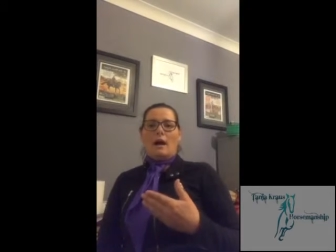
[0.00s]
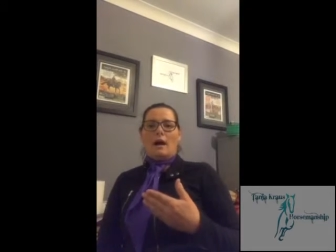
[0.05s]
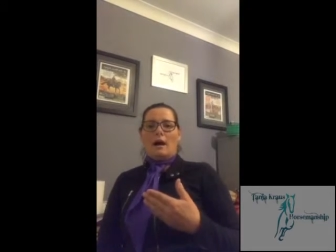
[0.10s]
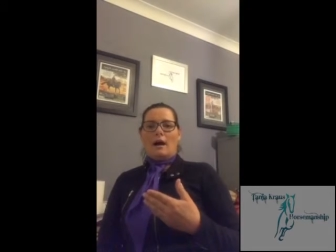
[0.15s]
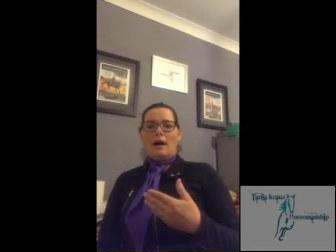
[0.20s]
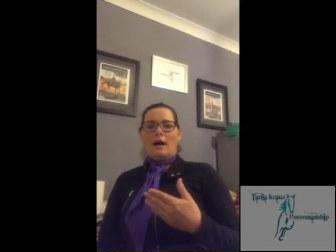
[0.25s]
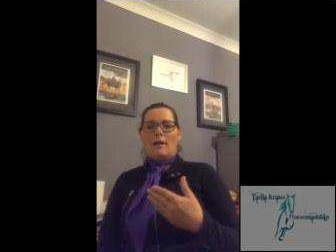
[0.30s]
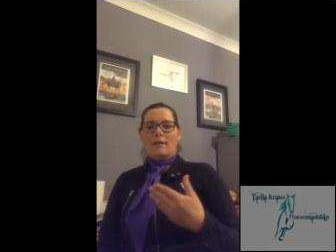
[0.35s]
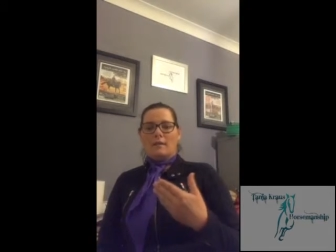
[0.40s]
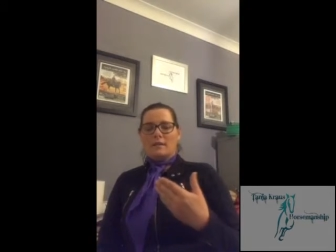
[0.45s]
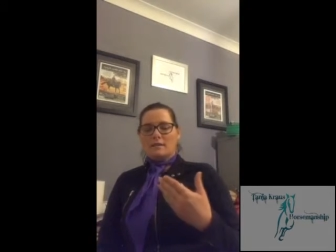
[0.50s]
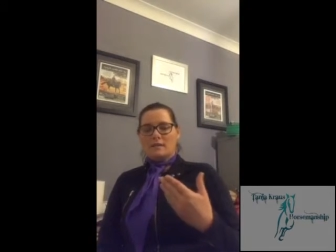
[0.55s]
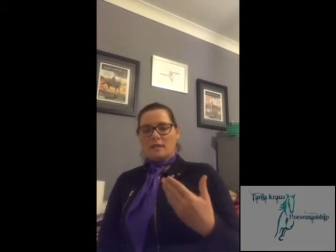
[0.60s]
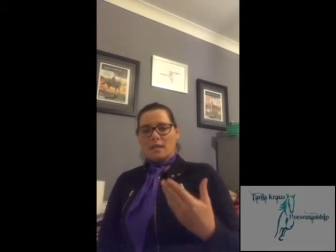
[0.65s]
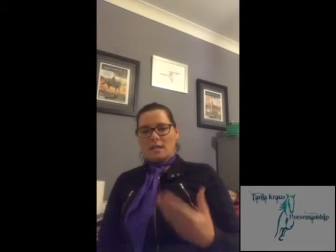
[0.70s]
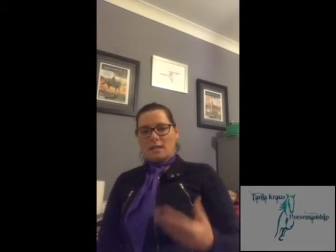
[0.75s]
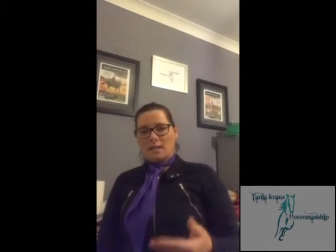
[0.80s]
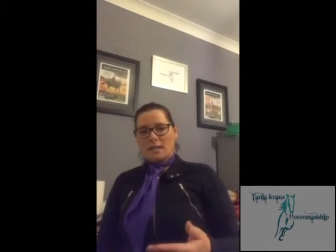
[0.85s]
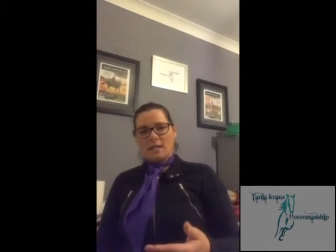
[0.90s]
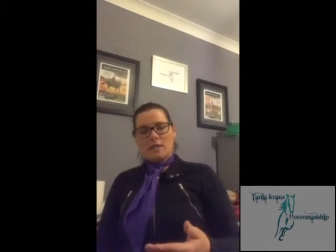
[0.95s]
and these
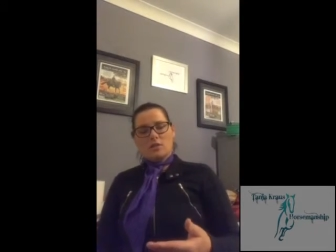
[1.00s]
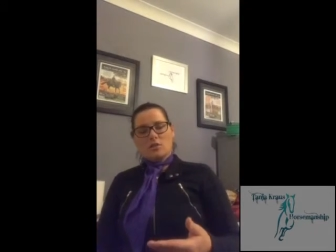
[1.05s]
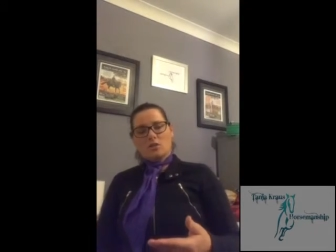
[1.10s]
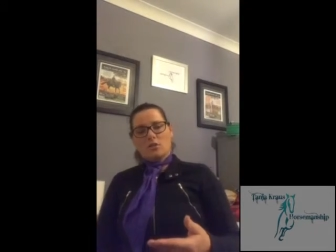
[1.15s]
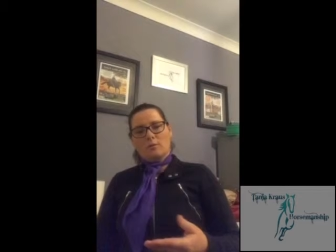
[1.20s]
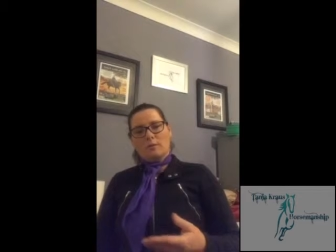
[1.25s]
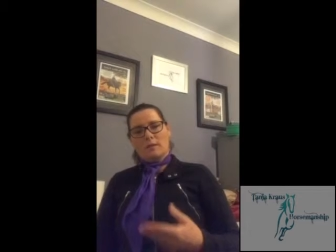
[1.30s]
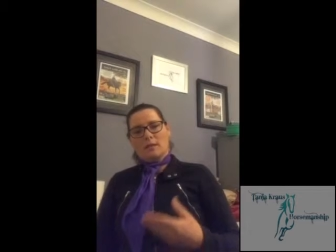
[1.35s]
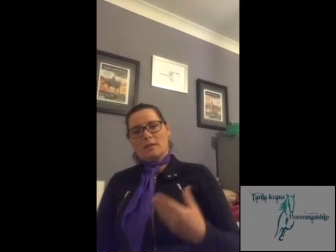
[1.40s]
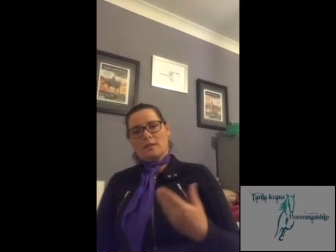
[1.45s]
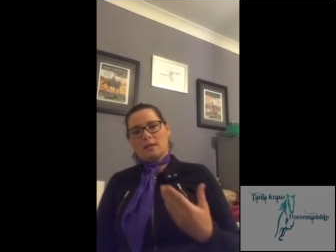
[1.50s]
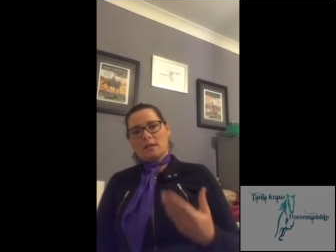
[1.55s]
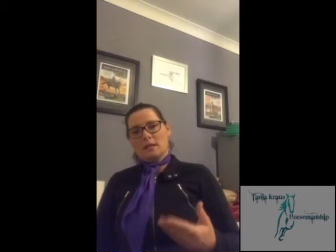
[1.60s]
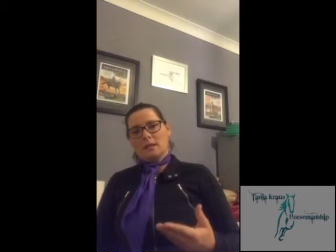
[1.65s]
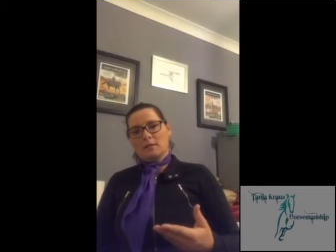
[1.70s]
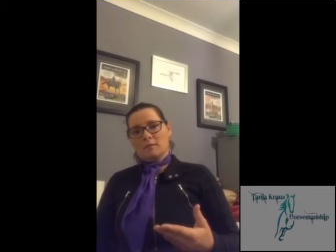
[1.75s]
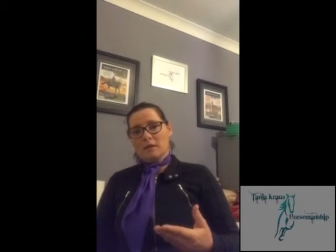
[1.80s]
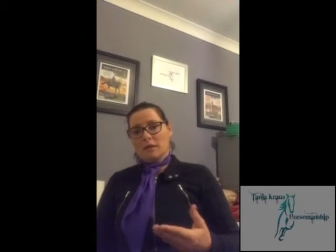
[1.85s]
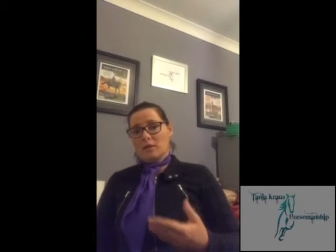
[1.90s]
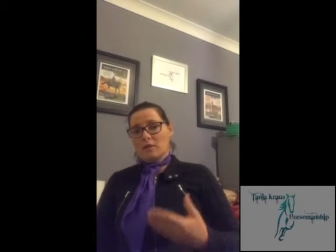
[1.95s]
techniques to me and
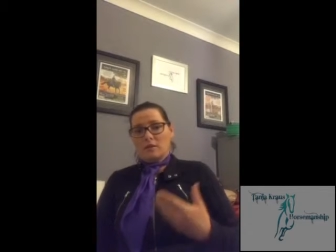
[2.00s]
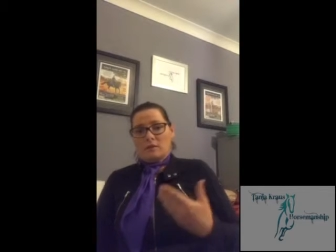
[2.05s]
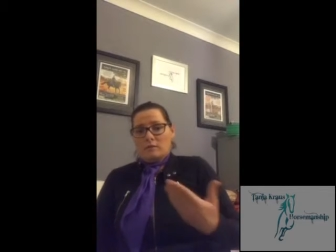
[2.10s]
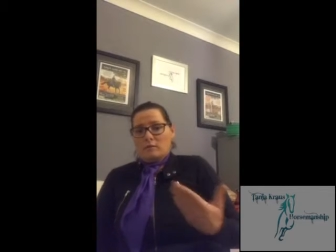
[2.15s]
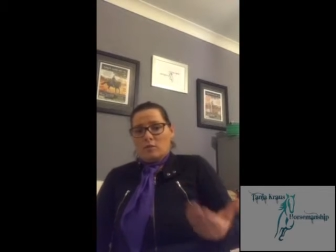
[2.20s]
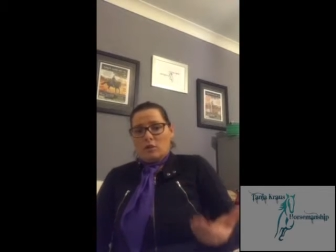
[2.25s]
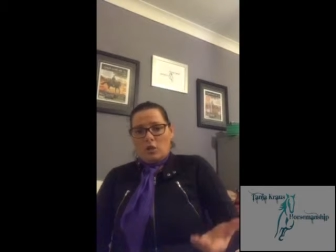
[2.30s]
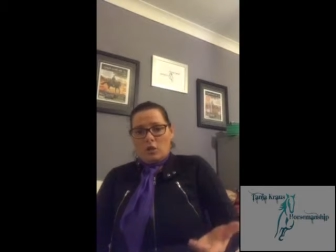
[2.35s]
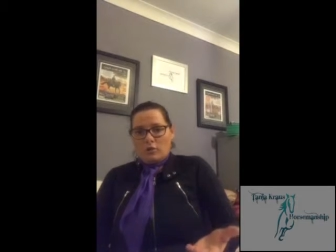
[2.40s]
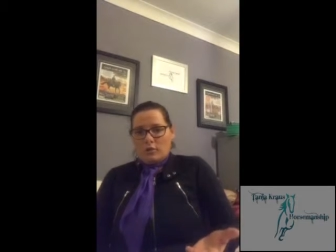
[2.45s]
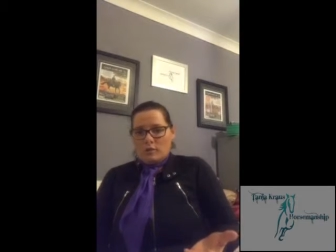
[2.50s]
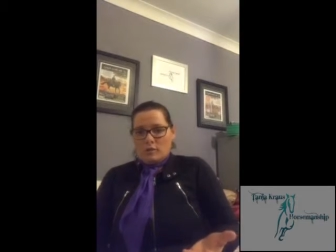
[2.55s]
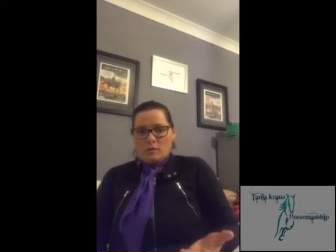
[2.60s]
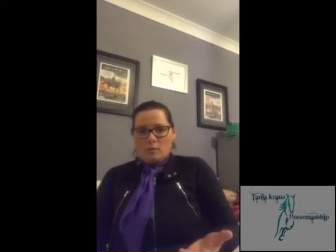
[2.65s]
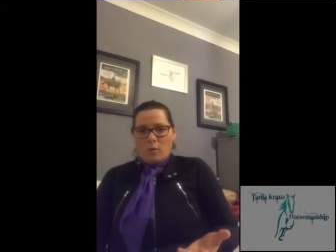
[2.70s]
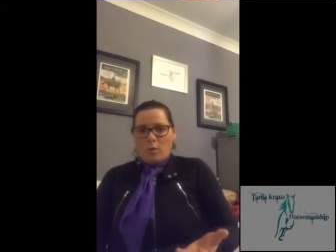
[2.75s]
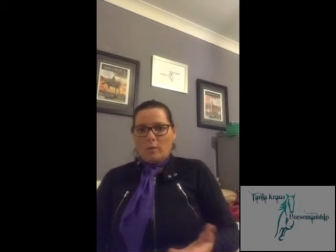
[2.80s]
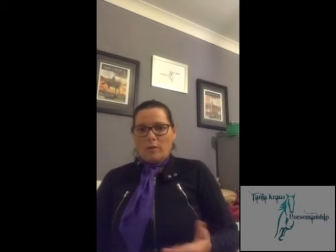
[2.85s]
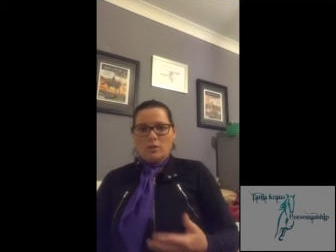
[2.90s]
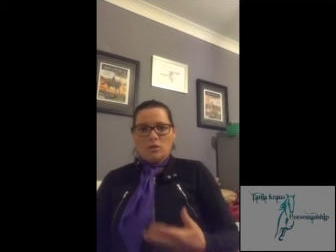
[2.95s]
telling me that, you know, this
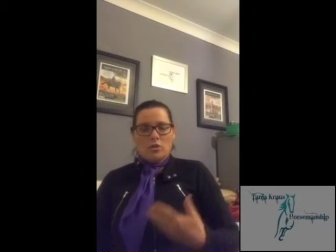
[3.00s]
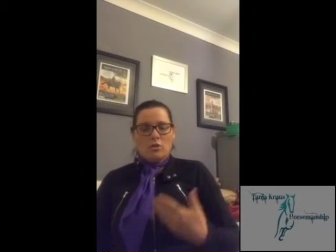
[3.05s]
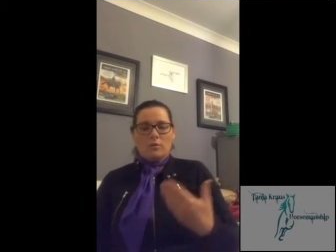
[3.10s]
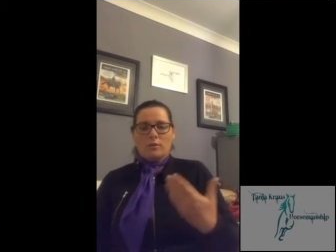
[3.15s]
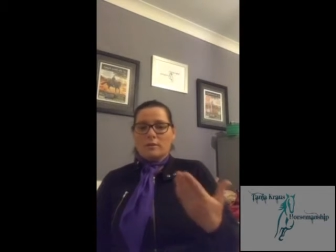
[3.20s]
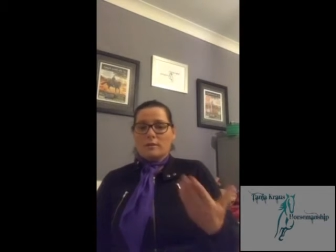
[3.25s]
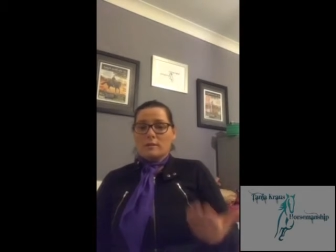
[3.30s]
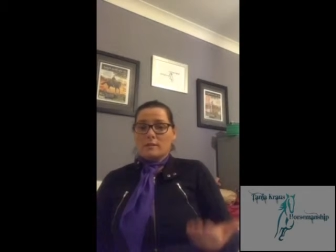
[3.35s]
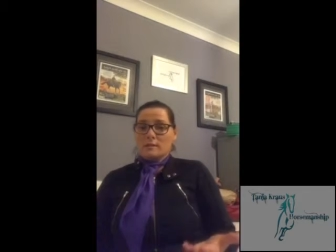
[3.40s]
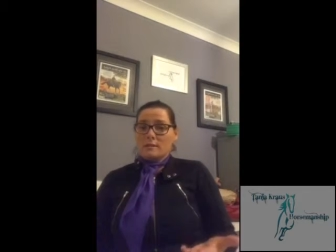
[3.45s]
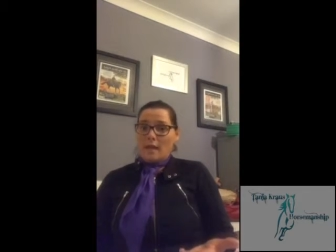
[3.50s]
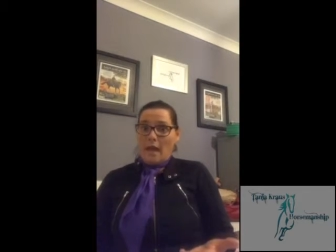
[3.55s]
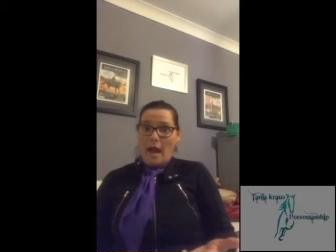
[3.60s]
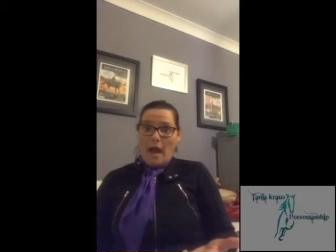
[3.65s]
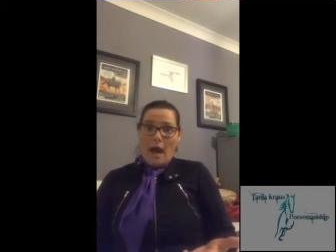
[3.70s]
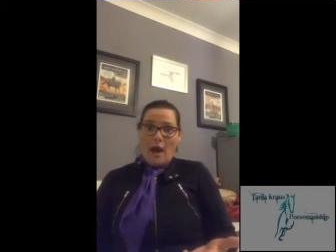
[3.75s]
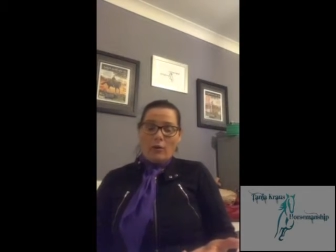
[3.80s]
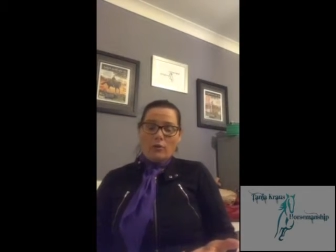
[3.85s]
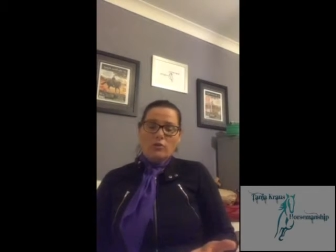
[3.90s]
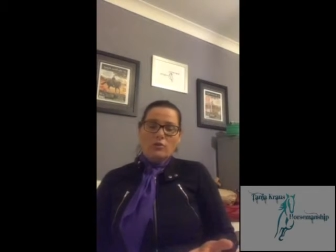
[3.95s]
is what we do and this is
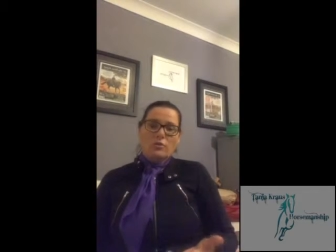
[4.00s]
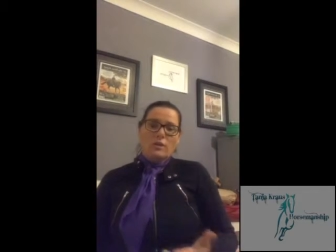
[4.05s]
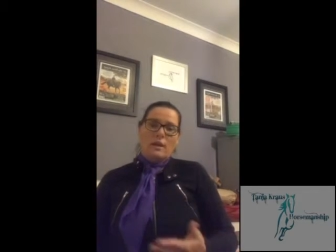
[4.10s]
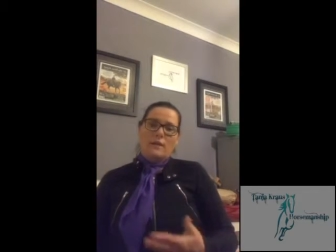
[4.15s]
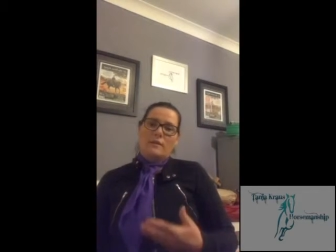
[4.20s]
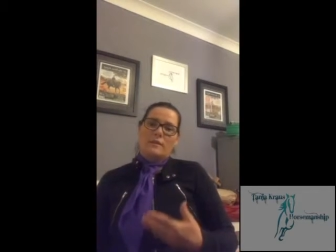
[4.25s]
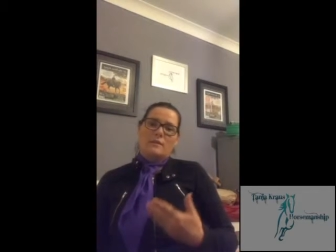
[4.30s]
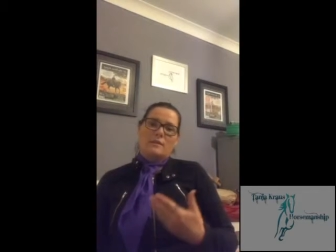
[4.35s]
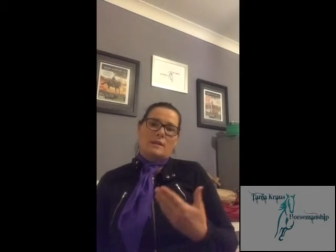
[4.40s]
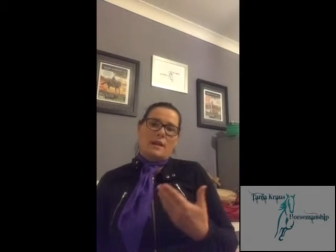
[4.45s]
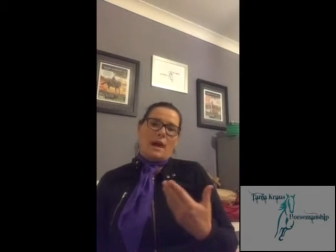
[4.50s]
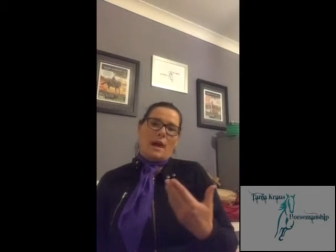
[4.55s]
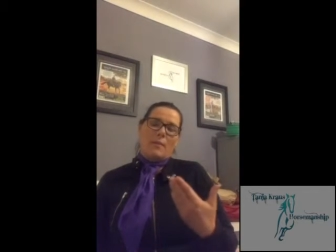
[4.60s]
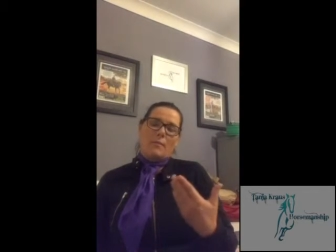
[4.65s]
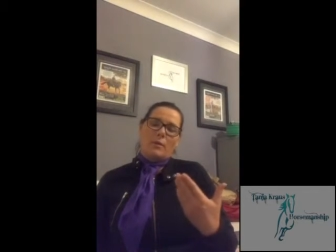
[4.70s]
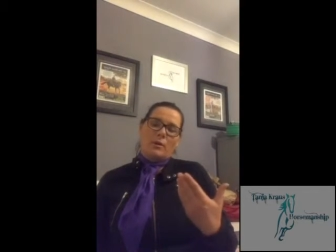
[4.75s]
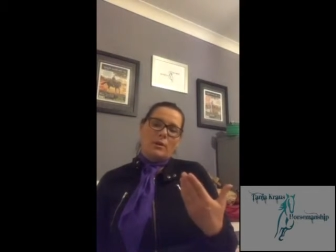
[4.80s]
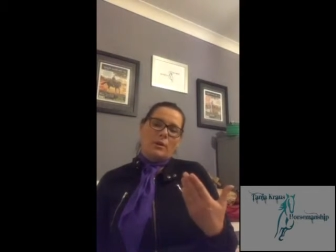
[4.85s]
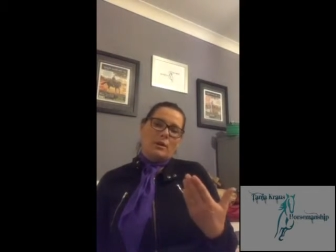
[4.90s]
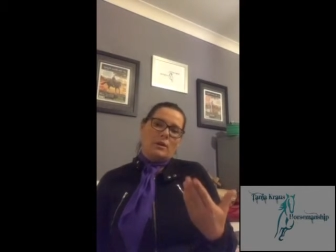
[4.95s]
how you get this to
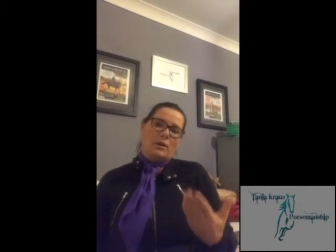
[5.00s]
happen.